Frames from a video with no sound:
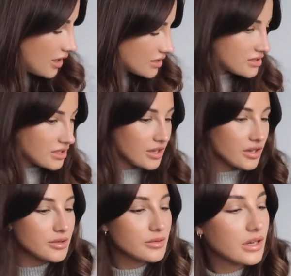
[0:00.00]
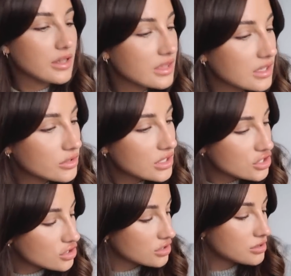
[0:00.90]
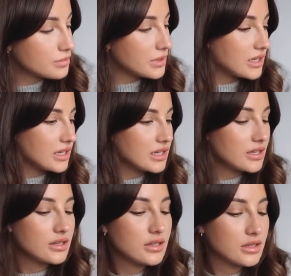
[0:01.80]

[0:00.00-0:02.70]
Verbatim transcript: So I think there should be